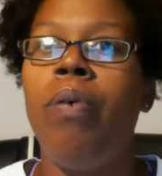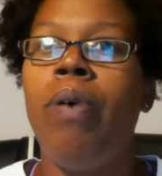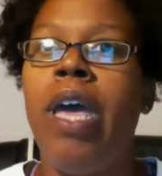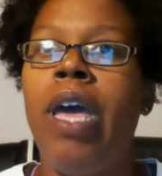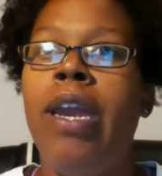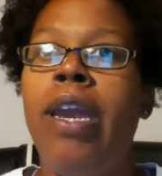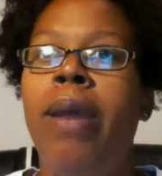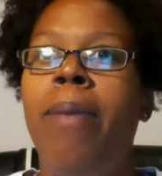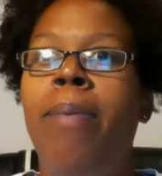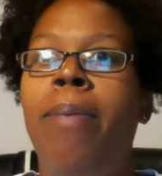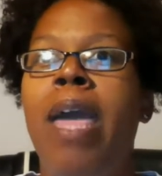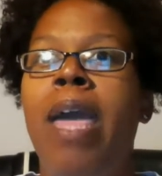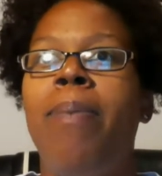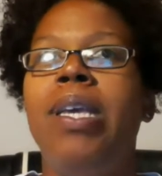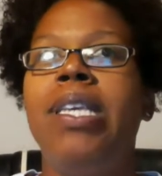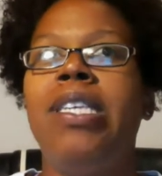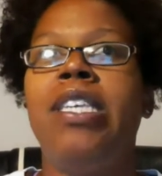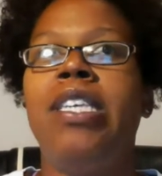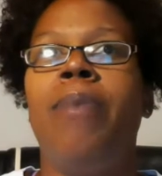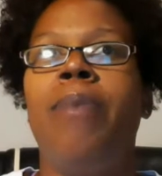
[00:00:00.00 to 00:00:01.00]
and it may be
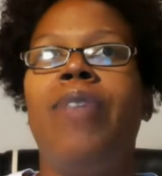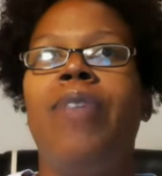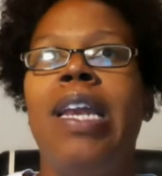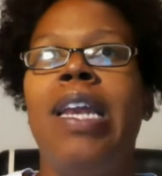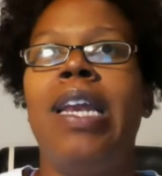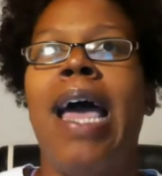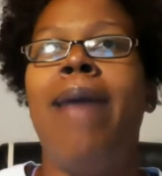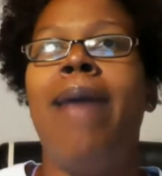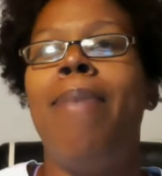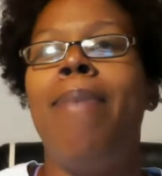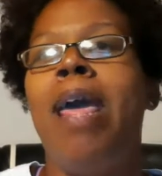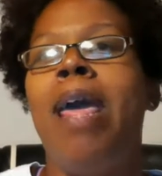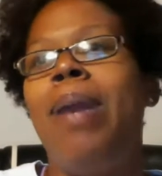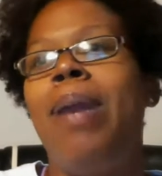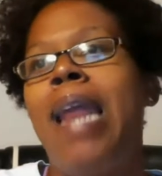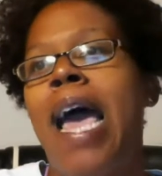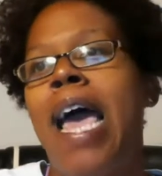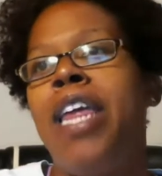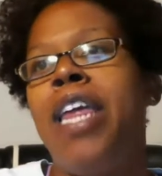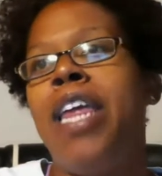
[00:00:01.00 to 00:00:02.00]
something that maybe
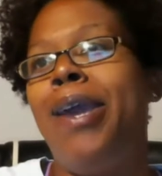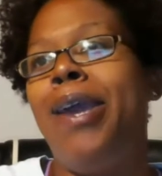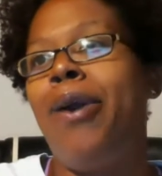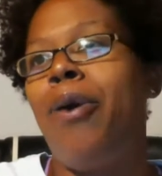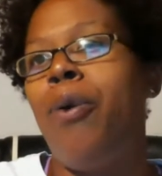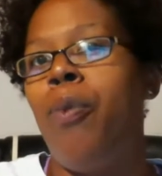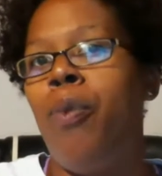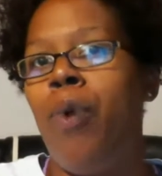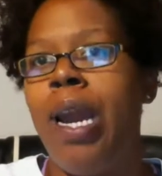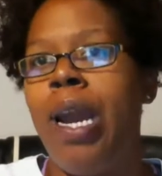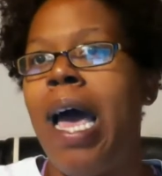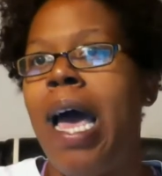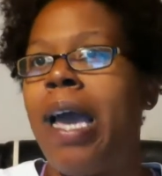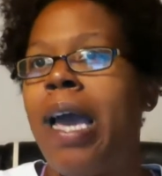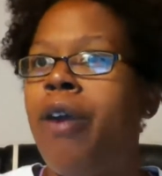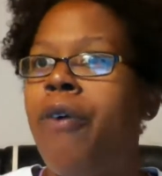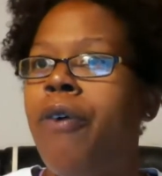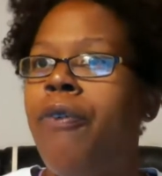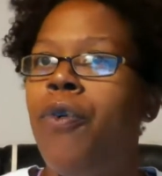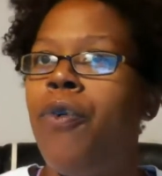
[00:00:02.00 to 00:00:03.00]
not in year one I
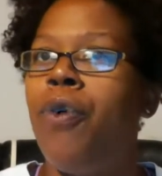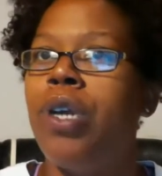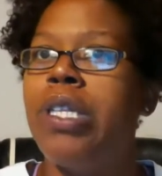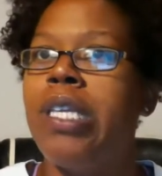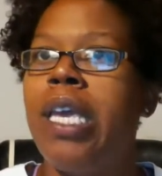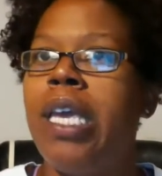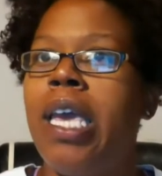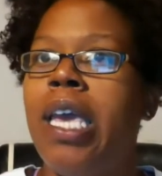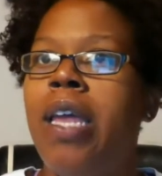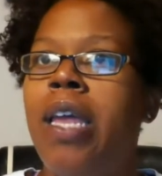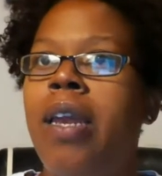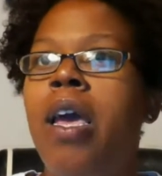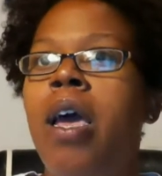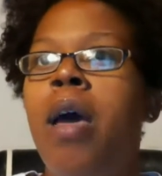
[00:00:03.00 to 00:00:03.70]
can afford to get,